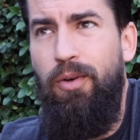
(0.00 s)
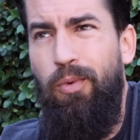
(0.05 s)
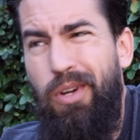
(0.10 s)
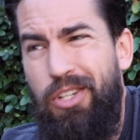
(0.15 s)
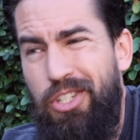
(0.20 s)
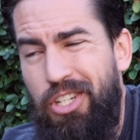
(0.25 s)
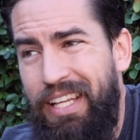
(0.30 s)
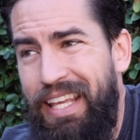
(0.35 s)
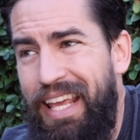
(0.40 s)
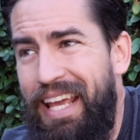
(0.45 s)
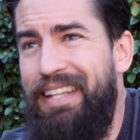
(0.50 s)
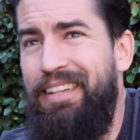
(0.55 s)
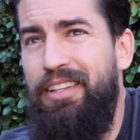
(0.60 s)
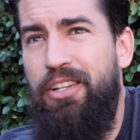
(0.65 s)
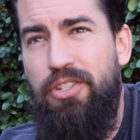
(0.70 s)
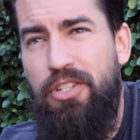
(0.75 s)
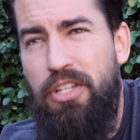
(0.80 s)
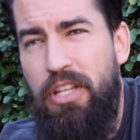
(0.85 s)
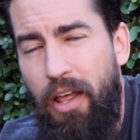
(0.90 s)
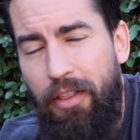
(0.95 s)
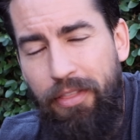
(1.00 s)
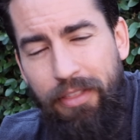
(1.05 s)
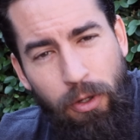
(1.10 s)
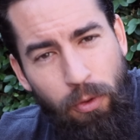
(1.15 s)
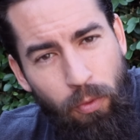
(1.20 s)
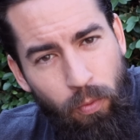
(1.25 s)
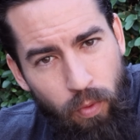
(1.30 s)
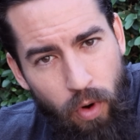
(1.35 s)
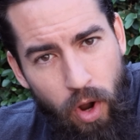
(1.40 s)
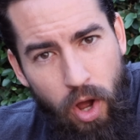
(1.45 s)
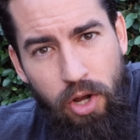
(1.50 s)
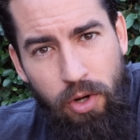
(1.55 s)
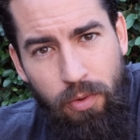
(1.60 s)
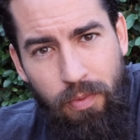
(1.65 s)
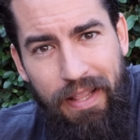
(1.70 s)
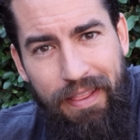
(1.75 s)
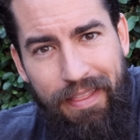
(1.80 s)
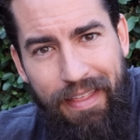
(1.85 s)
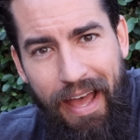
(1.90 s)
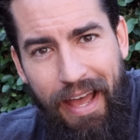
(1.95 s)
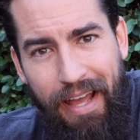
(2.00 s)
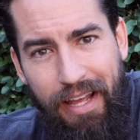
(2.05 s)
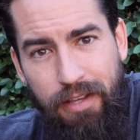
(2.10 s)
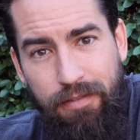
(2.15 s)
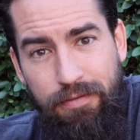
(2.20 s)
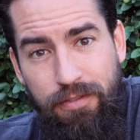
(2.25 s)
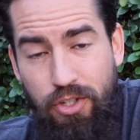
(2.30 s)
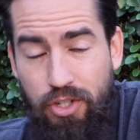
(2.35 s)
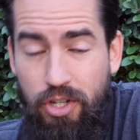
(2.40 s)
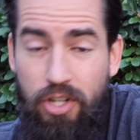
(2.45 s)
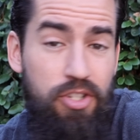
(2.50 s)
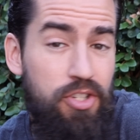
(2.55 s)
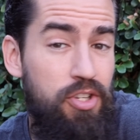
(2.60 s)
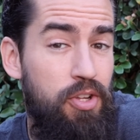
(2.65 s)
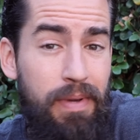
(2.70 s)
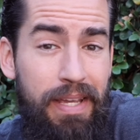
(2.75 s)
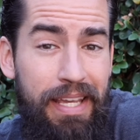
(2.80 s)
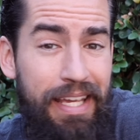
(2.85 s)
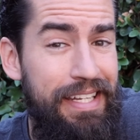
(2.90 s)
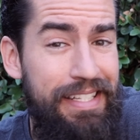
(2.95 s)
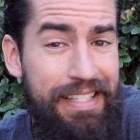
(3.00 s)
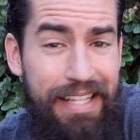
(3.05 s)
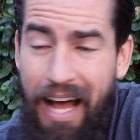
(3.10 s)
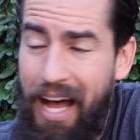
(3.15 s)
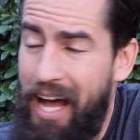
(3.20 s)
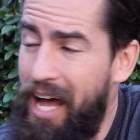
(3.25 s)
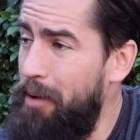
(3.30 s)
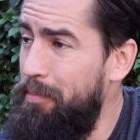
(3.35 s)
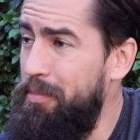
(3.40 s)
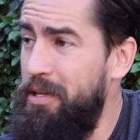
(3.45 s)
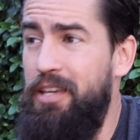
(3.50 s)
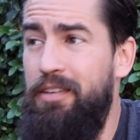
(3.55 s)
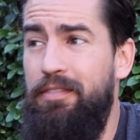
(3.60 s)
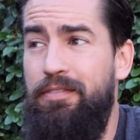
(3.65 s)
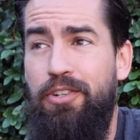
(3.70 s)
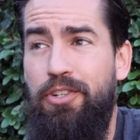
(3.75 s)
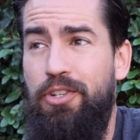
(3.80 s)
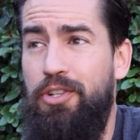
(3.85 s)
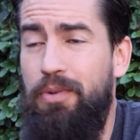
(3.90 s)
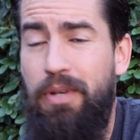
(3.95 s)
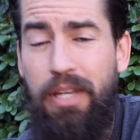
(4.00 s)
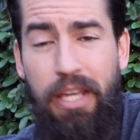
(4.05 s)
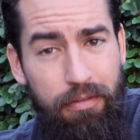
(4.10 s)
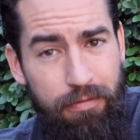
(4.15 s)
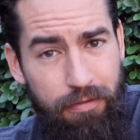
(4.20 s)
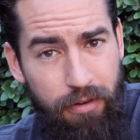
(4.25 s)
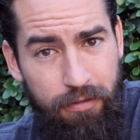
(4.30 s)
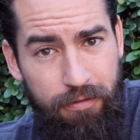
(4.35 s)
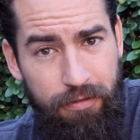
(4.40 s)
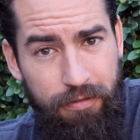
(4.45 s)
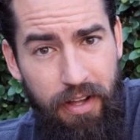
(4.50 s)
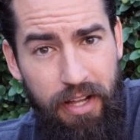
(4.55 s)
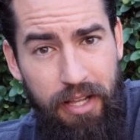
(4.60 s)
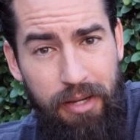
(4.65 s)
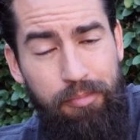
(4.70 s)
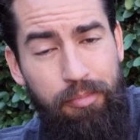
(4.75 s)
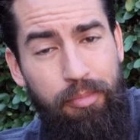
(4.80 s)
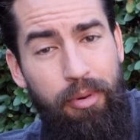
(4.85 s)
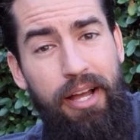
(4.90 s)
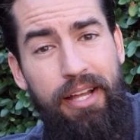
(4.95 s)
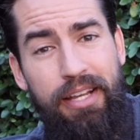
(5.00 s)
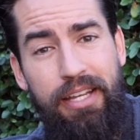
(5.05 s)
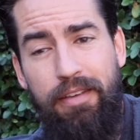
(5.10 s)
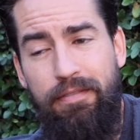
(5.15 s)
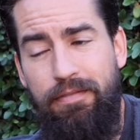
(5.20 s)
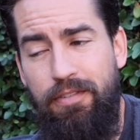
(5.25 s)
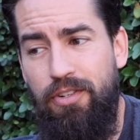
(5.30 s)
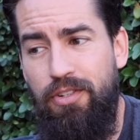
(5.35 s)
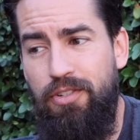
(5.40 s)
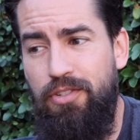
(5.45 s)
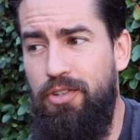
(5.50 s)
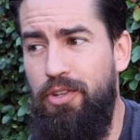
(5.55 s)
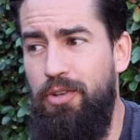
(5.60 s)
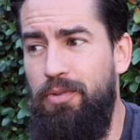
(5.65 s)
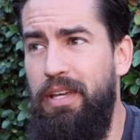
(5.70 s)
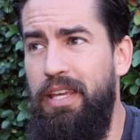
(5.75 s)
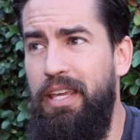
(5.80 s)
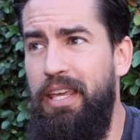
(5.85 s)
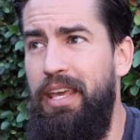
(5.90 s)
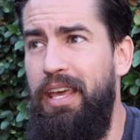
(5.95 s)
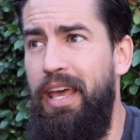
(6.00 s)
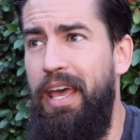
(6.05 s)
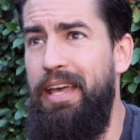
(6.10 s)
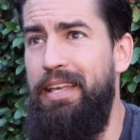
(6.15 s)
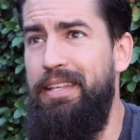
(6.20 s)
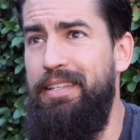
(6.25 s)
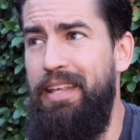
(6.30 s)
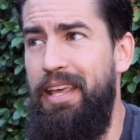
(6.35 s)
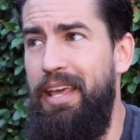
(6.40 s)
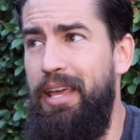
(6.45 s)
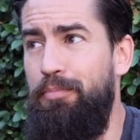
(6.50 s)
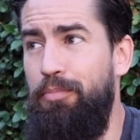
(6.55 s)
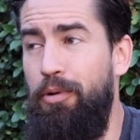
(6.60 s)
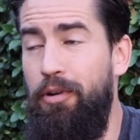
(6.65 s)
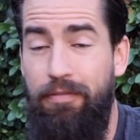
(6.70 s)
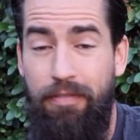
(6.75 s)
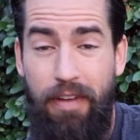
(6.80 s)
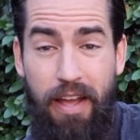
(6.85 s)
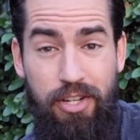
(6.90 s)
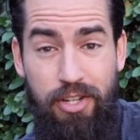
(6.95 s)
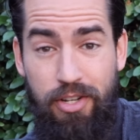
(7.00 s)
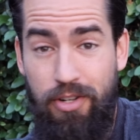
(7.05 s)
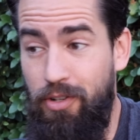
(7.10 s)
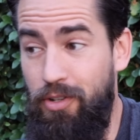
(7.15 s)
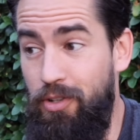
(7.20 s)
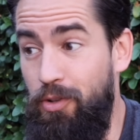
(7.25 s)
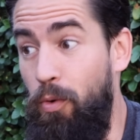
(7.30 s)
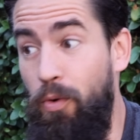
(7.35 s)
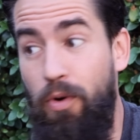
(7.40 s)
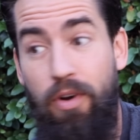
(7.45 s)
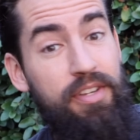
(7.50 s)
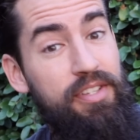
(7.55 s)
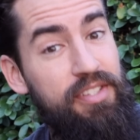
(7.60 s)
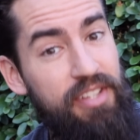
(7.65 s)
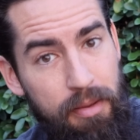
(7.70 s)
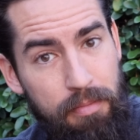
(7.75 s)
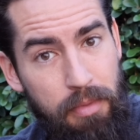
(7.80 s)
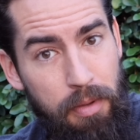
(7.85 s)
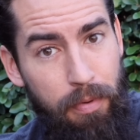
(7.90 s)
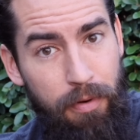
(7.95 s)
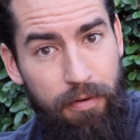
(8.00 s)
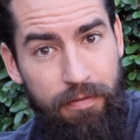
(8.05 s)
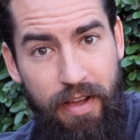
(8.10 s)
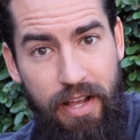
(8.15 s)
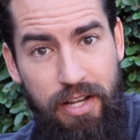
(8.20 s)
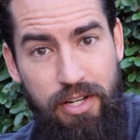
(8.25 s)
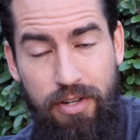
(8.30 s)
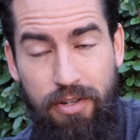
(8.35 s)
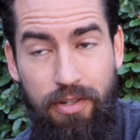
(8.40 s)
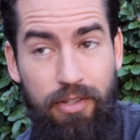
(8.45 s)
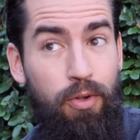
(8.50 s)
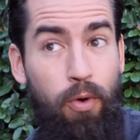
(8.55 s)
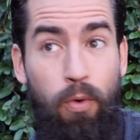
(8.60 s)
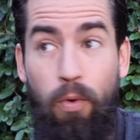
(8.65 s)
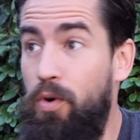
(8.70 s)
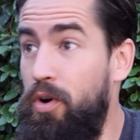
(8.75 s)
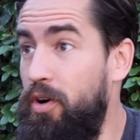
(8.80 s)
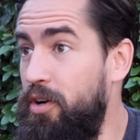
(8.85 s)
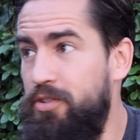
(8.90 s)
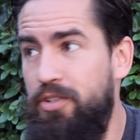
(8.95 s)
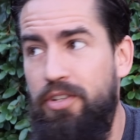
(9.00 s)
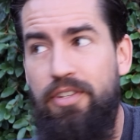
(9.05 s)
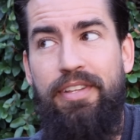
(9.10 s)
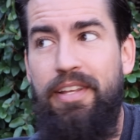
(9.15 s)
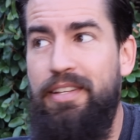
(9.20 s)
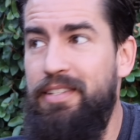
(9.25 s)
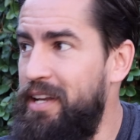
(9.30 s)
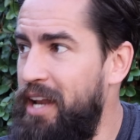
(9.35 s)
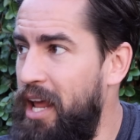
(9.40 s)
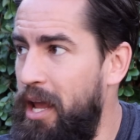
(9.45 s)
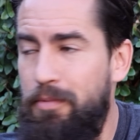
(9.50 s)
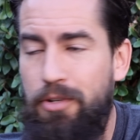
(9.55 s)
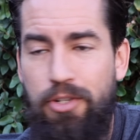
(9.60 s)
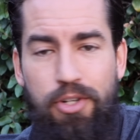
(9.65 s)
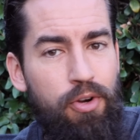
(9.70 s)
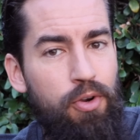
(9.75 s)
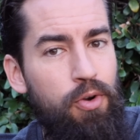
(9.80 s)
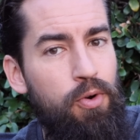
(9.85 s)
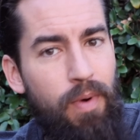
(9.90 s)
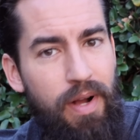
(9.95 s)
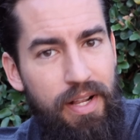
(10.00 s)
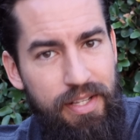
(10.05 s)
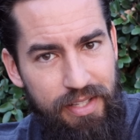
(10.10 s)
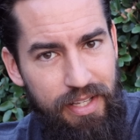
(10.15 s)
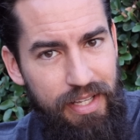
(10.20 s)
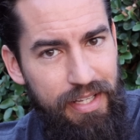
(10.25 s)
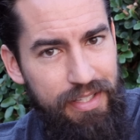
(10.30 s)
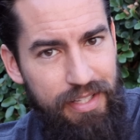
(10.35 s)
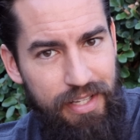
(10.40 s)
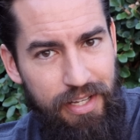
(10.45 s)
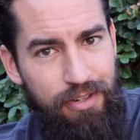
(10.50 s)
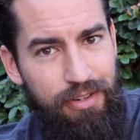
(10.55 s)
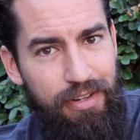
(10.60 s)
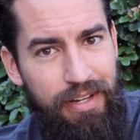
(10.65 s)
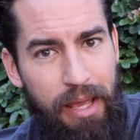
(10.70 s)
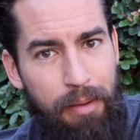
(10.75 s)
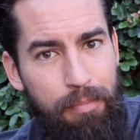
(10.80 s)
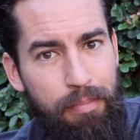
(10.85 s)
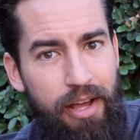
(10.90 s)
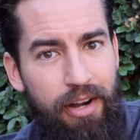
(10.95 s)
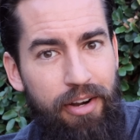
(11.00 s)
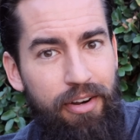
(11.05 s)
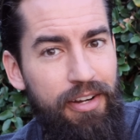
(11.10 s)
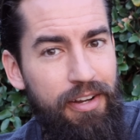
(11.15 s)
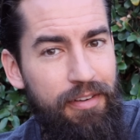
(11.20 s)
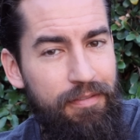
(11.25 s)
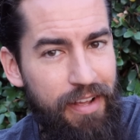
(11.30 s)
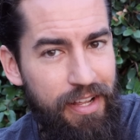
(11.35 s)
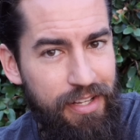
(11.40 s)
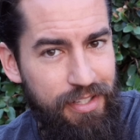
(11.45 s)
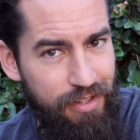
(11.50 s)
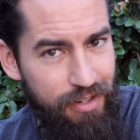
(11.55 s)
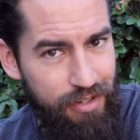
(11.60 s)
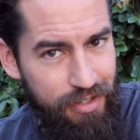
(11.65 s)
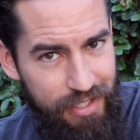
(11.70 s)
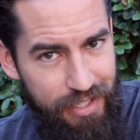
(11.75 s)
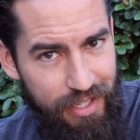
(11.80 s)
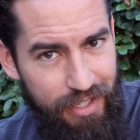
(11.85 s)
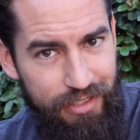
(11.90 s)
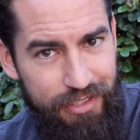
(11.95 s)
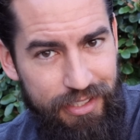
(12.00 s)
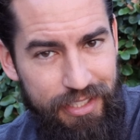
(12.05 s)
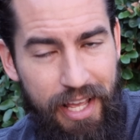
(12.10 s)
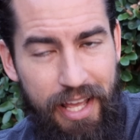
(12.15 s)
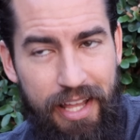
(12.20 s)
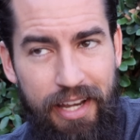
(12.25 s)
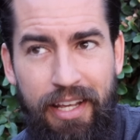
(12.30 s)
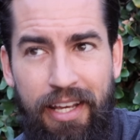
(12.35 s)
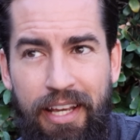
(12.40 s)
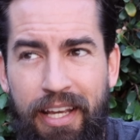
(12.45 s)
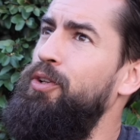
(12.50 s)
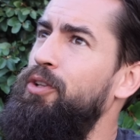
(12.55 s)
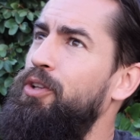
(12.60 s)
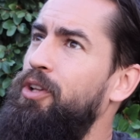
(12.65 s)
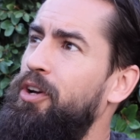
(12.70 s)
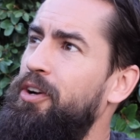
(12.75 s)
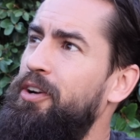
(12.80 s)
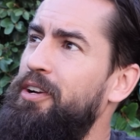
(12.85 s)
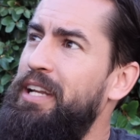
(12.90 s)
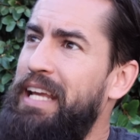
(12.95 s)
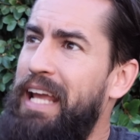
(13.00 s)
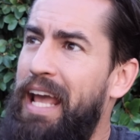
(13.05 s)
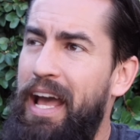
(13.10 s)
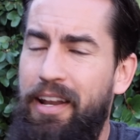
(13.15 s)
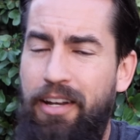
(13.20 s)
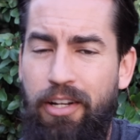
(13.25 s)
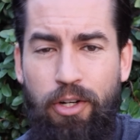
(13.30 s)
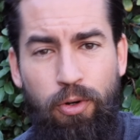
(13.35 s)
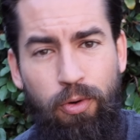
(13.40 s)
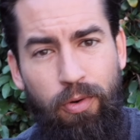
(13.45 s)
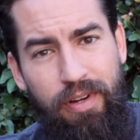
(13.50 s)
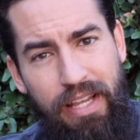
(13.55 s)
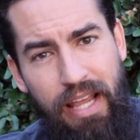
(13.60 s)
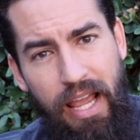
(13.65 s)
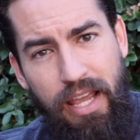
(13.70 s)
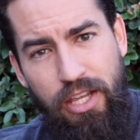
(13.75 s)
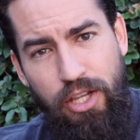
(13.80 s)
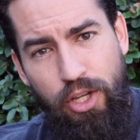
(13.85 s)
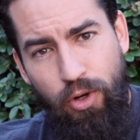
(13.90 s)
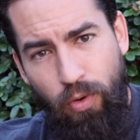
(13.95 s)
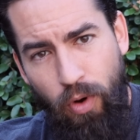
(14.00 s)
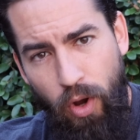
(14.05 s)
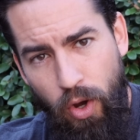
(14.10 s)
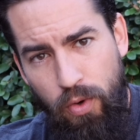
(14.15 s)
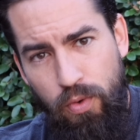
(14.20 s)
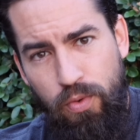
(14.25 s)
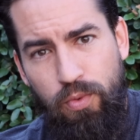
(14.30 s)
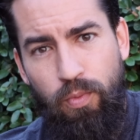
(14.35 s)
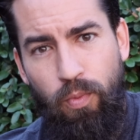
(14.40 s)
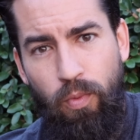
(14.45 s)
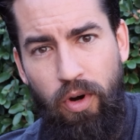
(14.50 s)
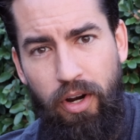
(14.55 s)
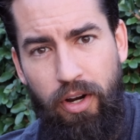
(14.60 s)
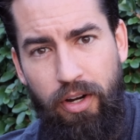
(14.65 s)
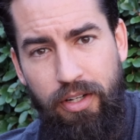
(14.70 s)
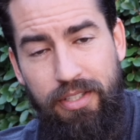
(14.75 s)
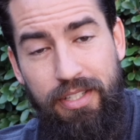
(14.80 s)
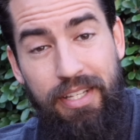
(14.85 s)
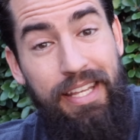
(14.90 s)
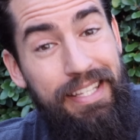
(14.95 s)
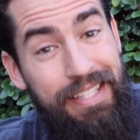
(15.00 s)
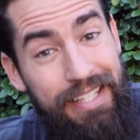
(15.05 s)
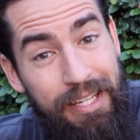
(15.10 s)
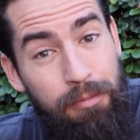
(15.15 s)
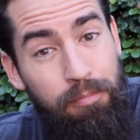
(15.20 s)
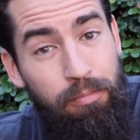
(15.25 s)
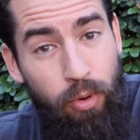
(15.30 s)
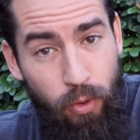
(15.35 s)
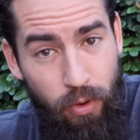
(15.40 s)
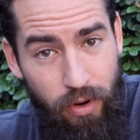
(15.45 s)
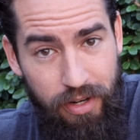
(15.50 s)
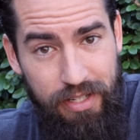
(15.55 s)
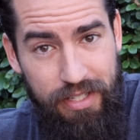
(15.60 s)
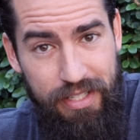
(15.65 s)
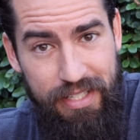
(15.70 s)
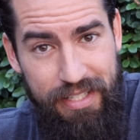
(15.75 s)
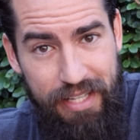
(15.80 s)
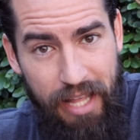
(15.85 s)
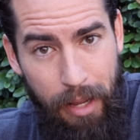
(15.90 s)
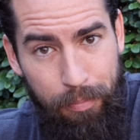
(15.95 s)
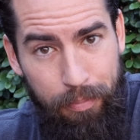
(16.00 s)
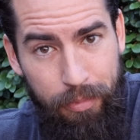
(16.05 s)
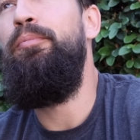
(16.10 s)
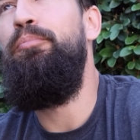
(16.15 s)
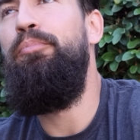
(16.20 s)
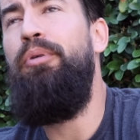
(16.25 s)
Which again, there's nothing wrong with that if you're just doing it as a hobby, if you're doing it for fun. But if you're doing it as a professional or a semi professional or just as an amateur who wants to continue to get better and advance their skill set, learning how to create your own works is an important step.